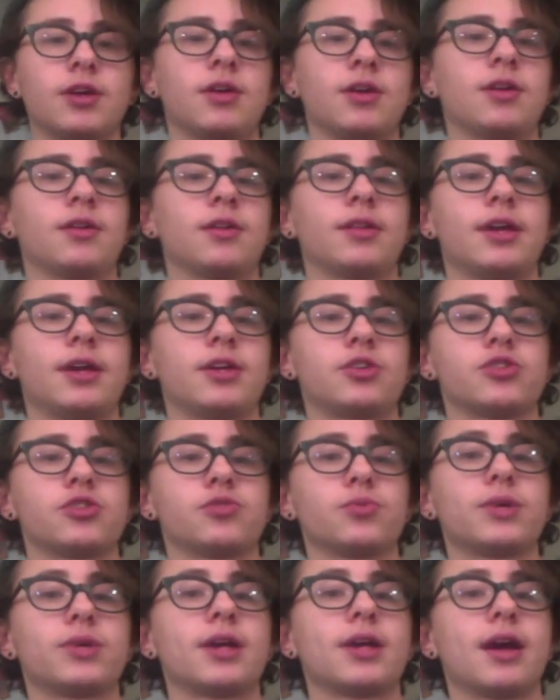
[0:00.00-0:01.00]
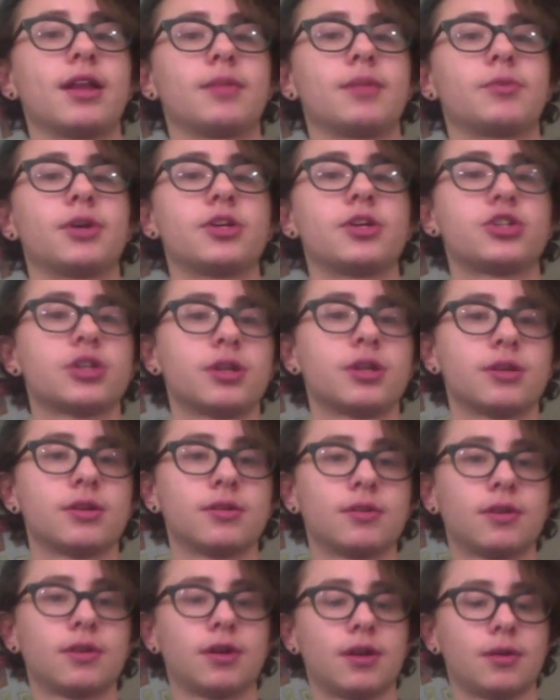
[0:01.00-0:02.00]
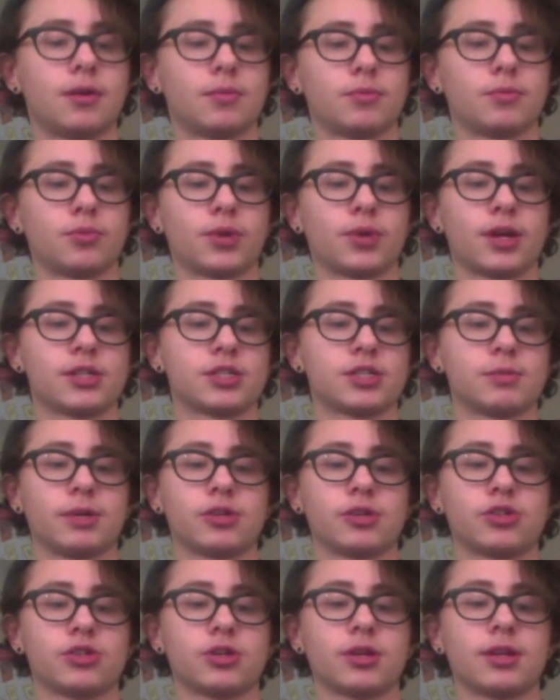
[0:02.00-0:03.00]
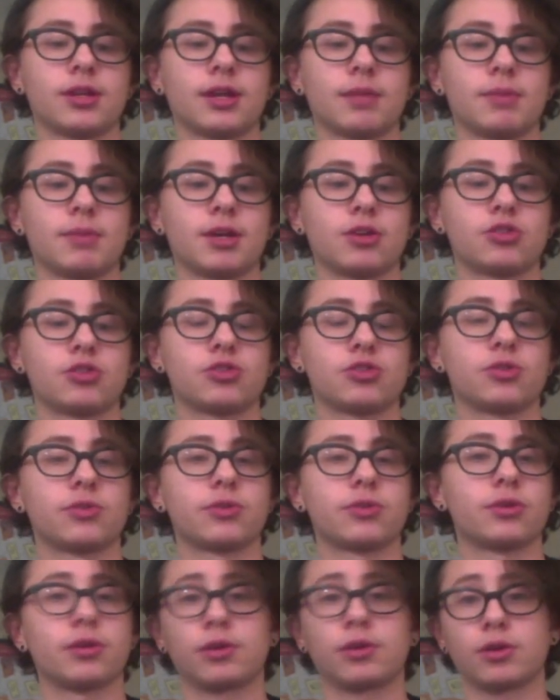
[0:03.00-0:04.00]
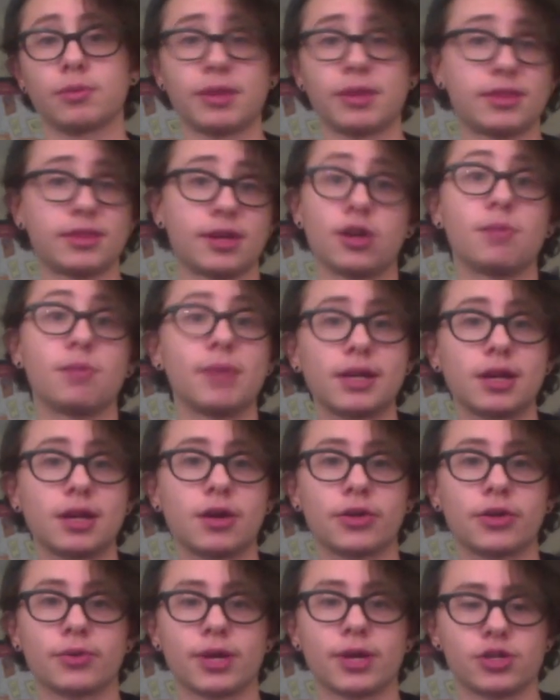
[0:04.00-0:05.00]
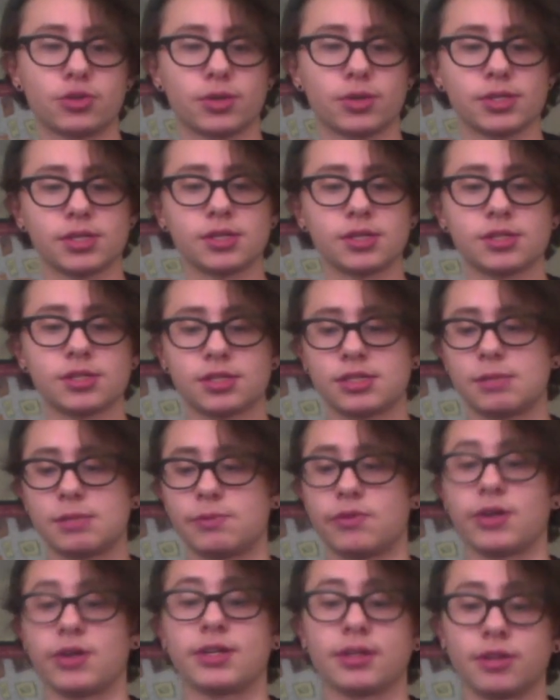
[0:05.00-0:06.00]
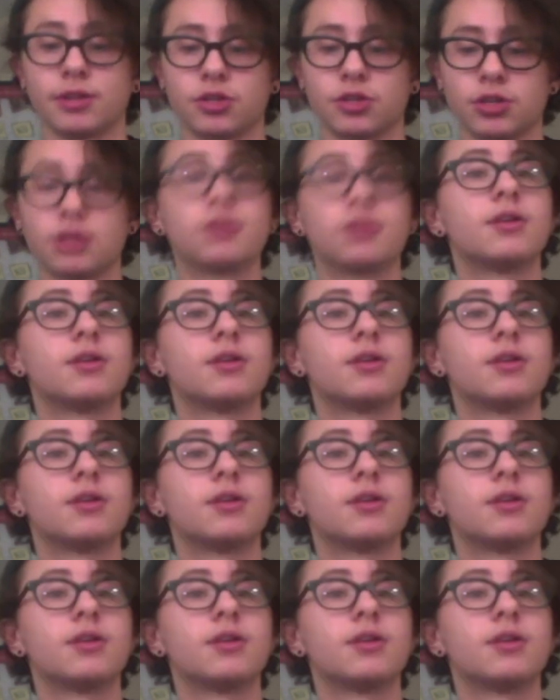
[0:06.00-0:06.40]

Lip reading: like just recalibration, reestimation, and like making sure that you're making all the right choices. It seems very diligent.